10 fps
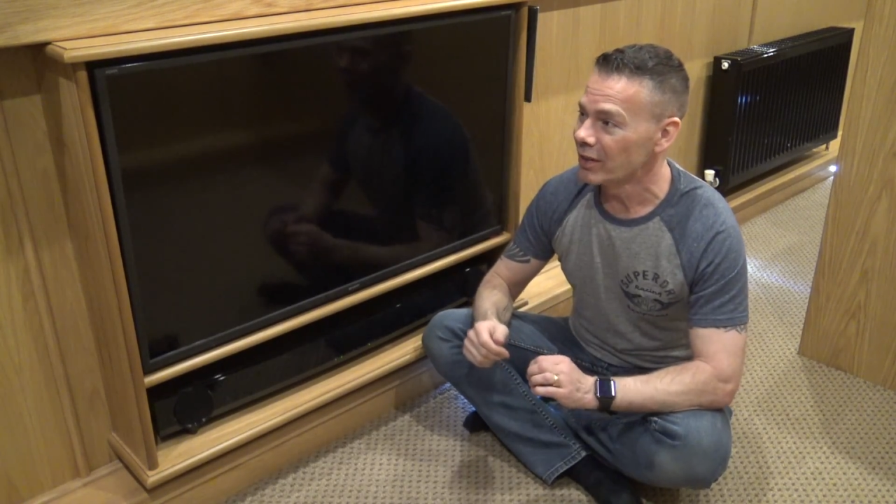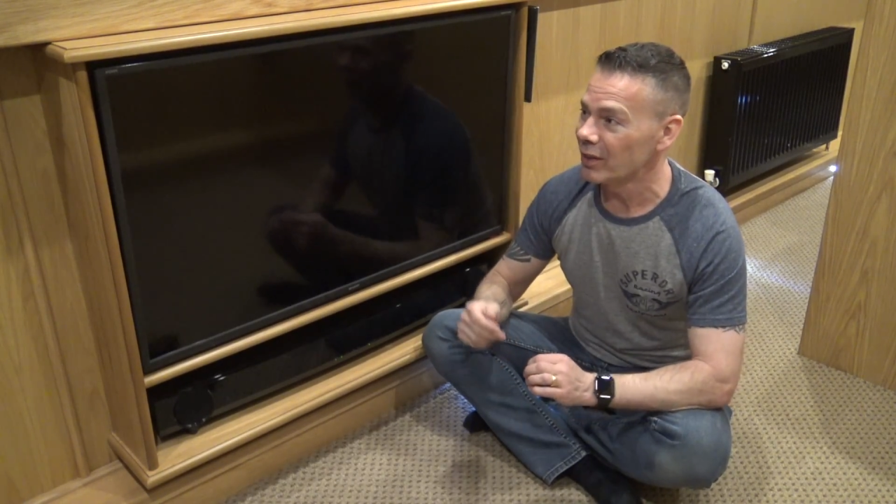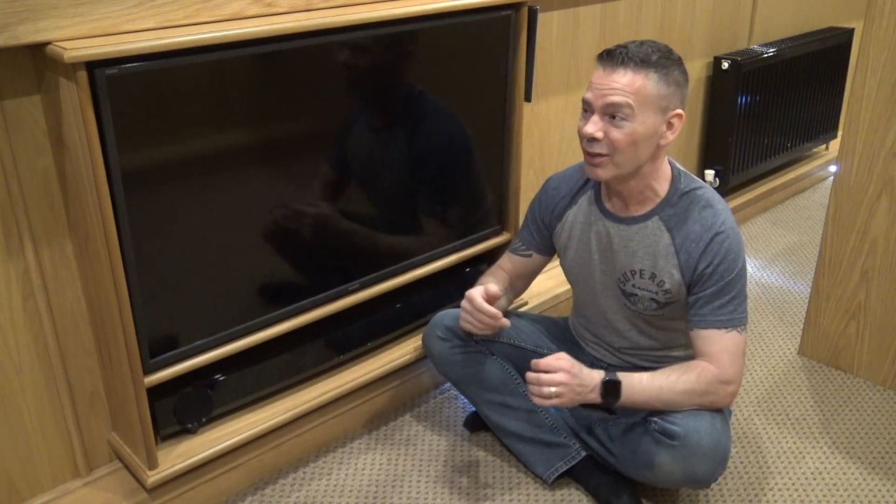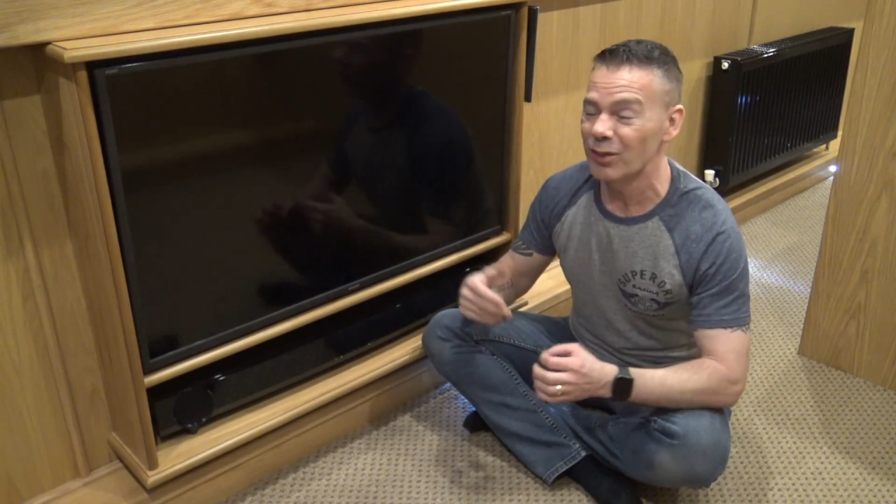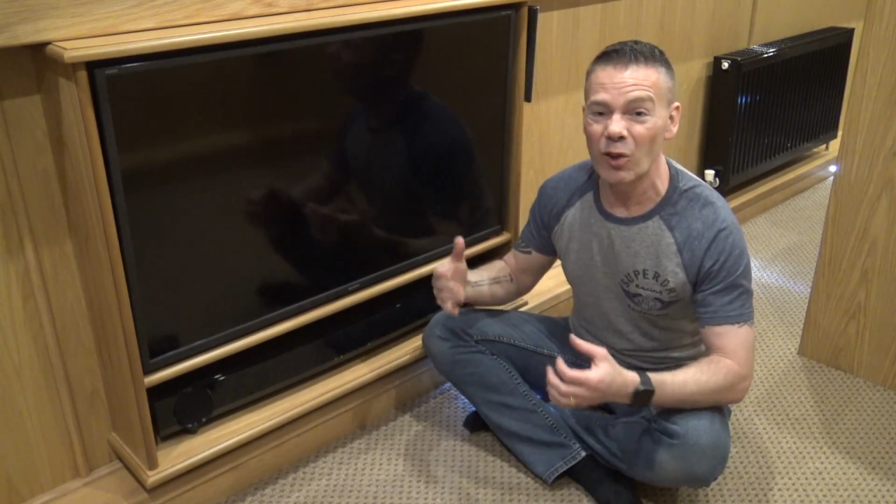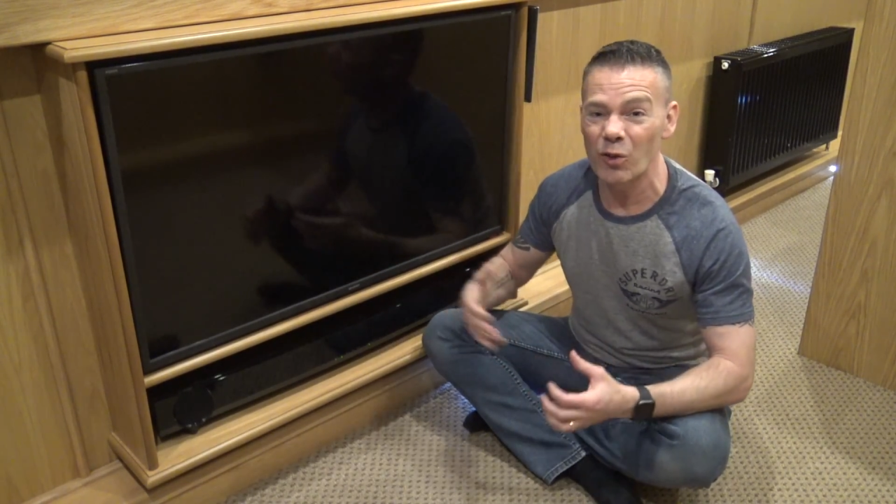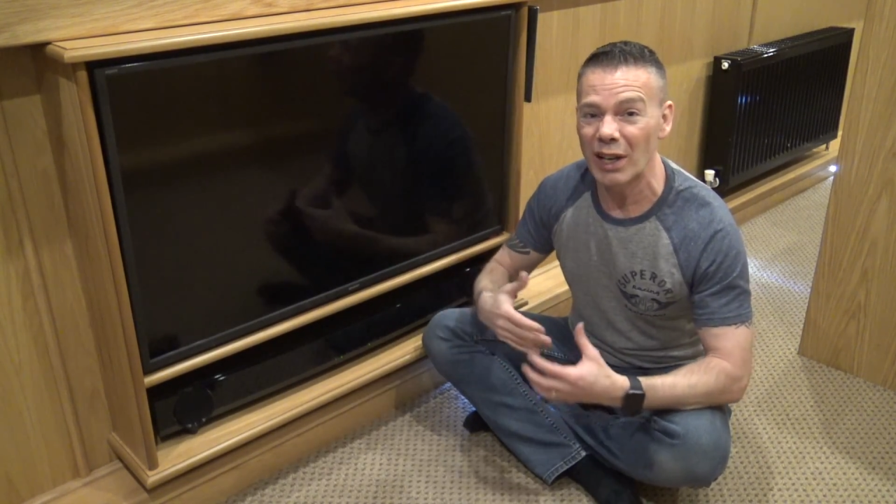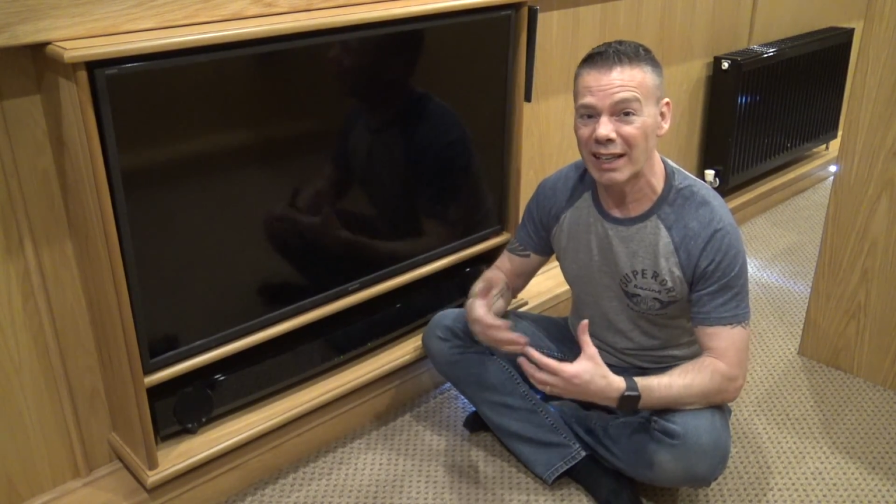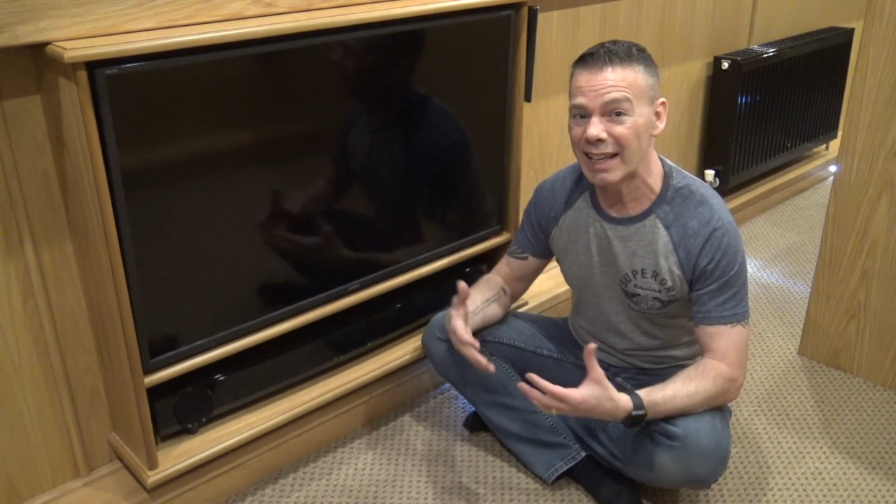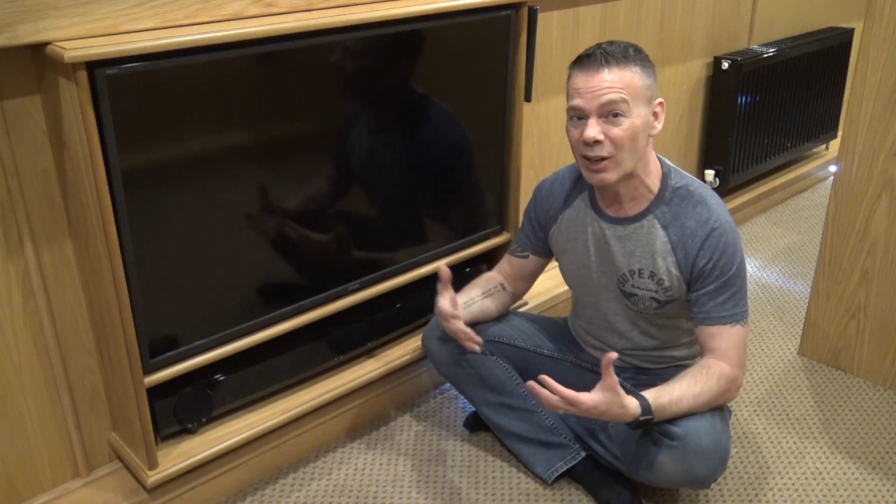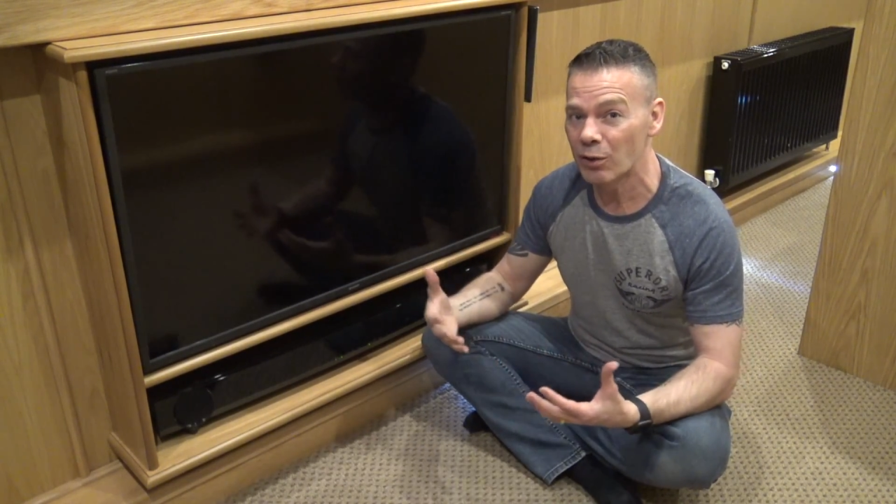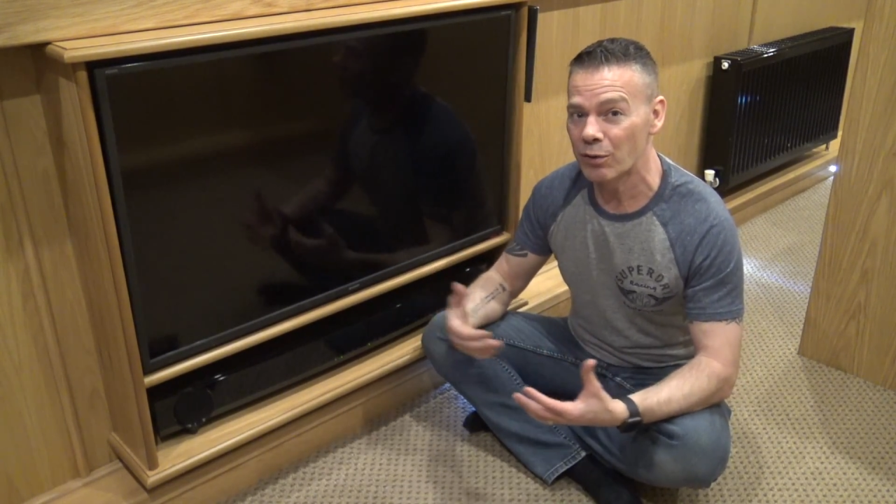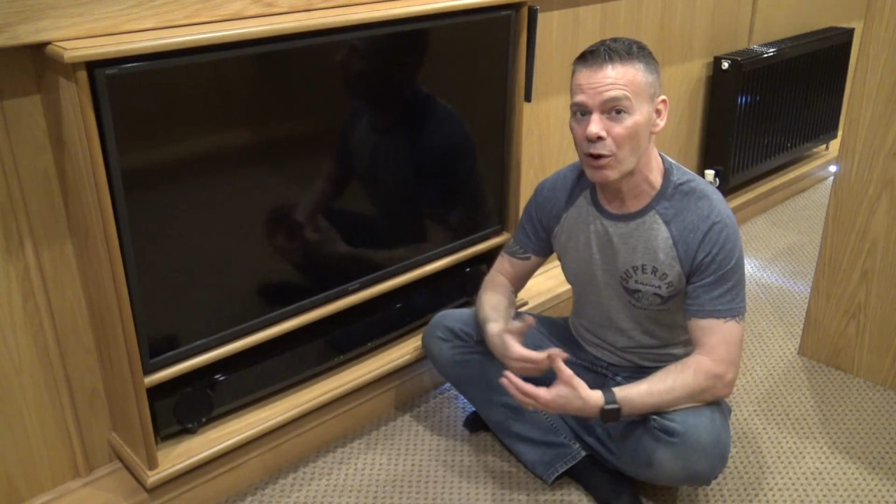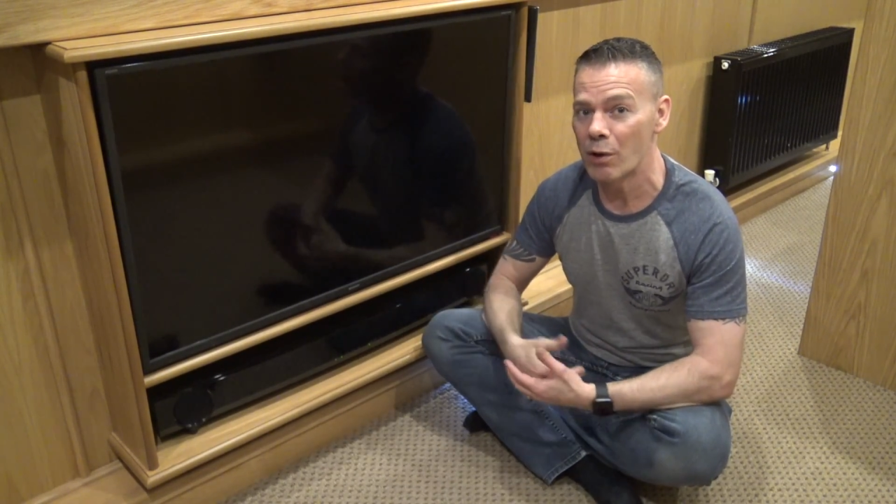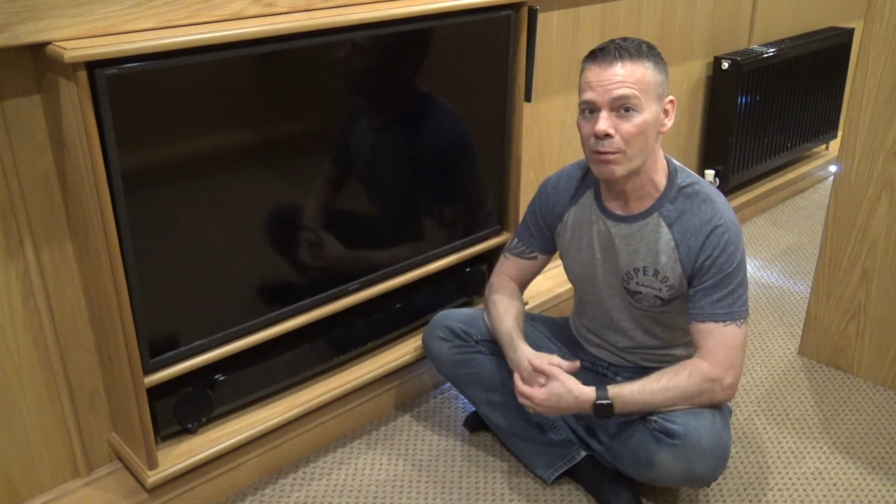that there's not really
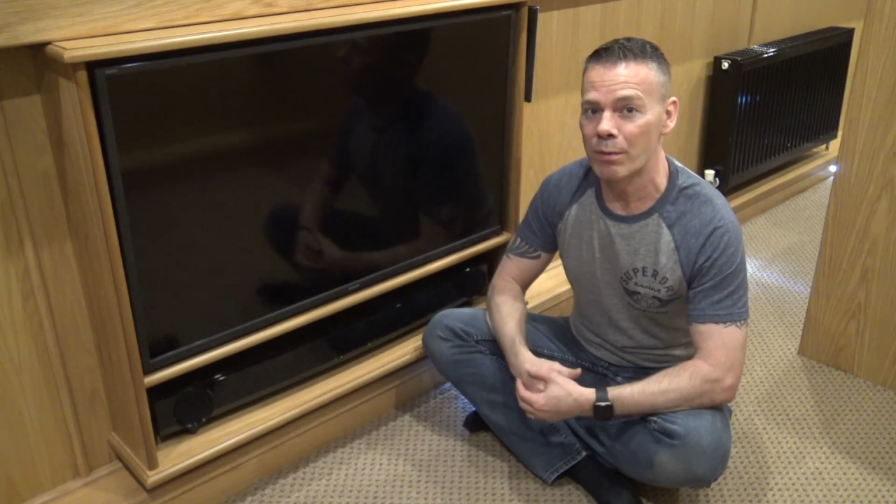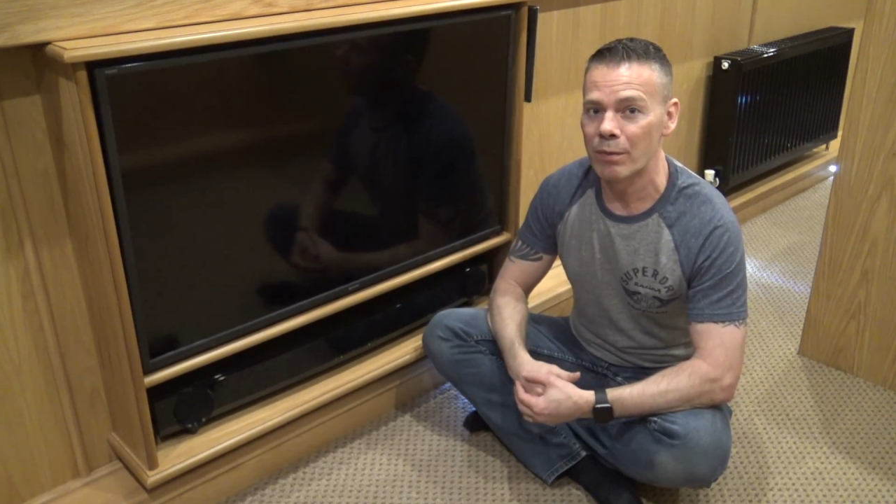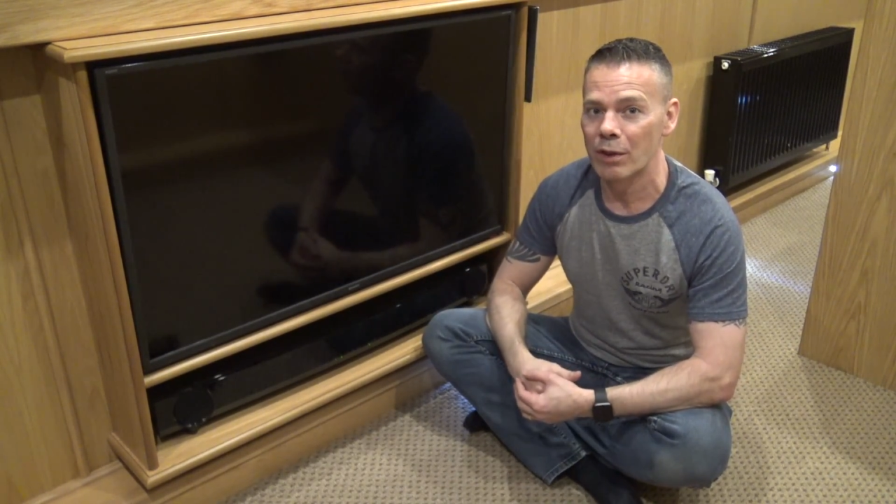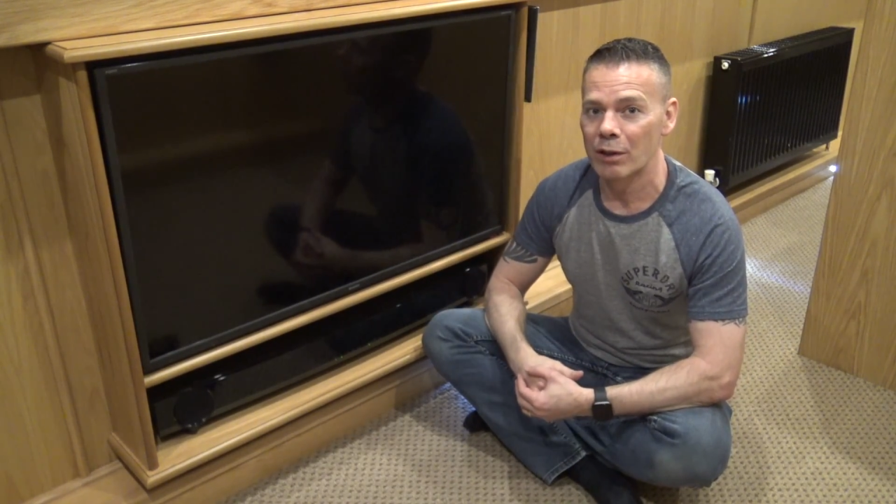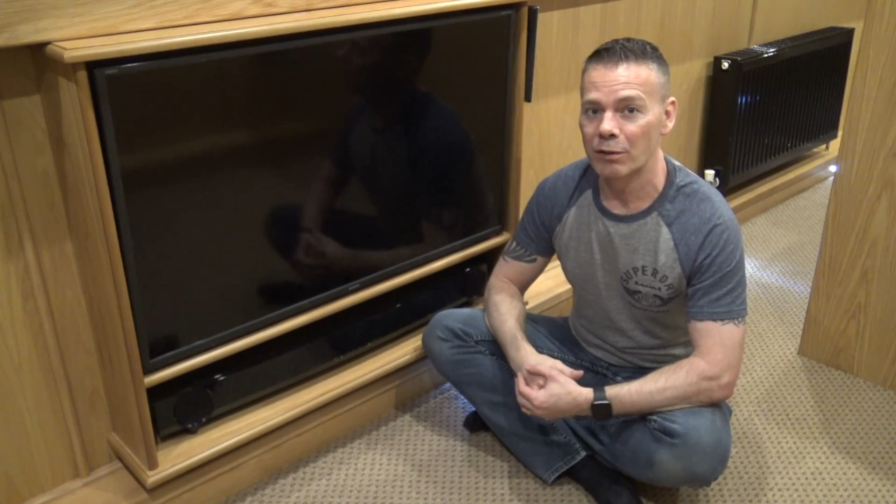enough room